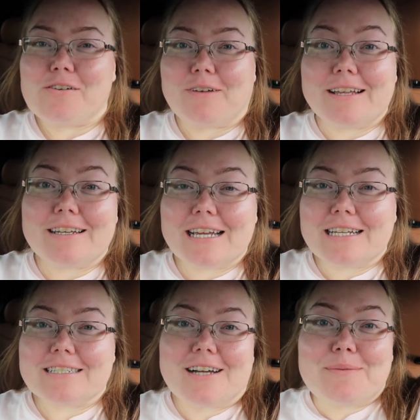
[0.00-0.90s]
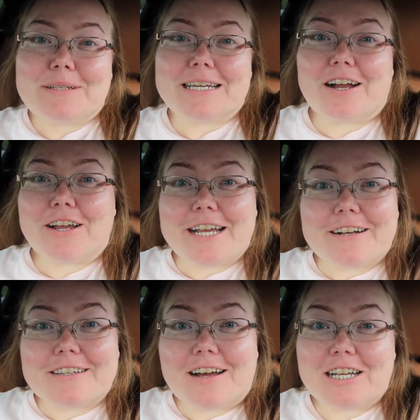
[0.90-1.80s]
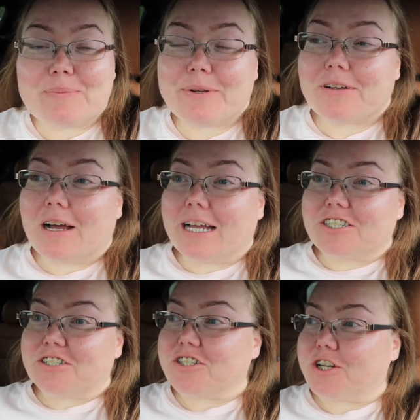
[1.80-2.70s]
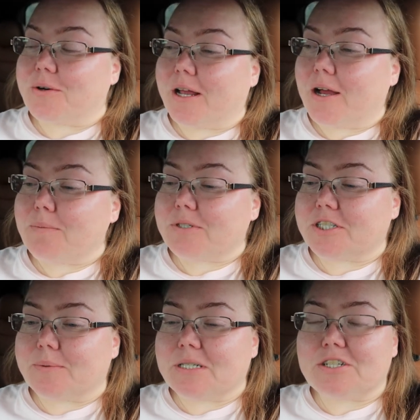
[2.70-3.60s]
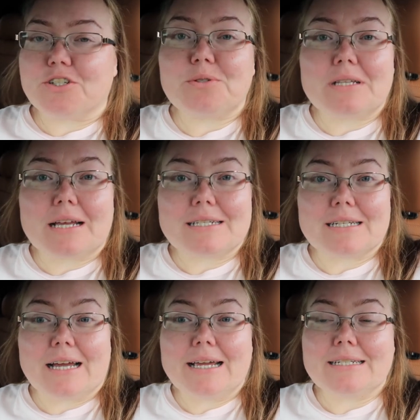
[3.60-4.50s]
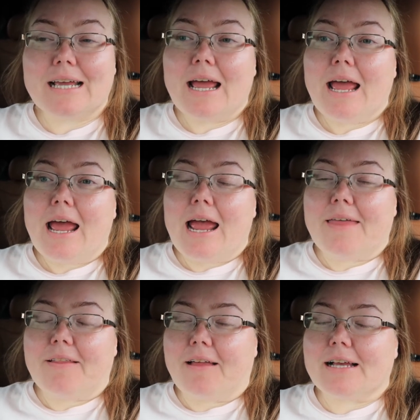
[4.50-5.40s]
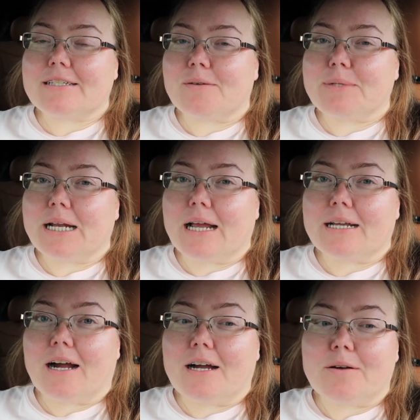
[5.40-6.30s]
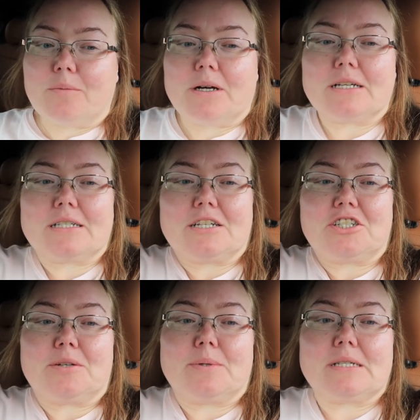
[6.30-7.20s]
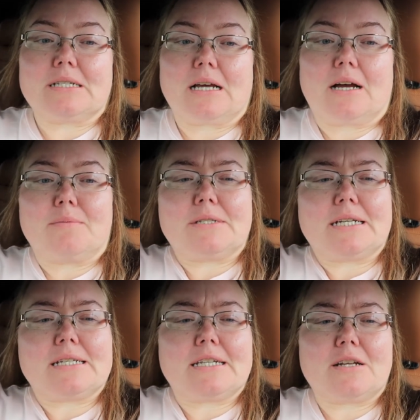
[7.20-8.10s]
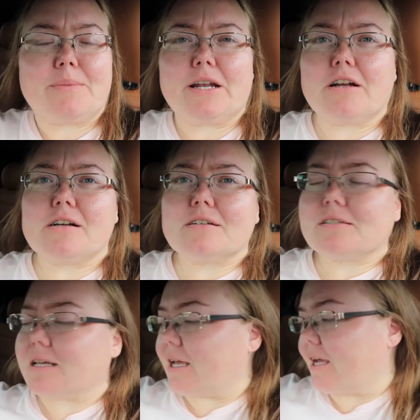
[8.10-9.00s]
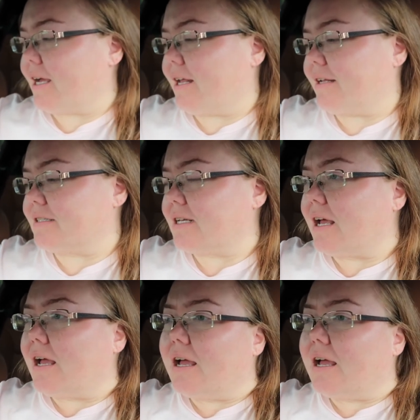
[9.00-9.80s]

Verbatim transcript: Rylan and Domily are here at the hospital. I just showed up. She was induced last night, and the last update I got was that she was um, six centimeters and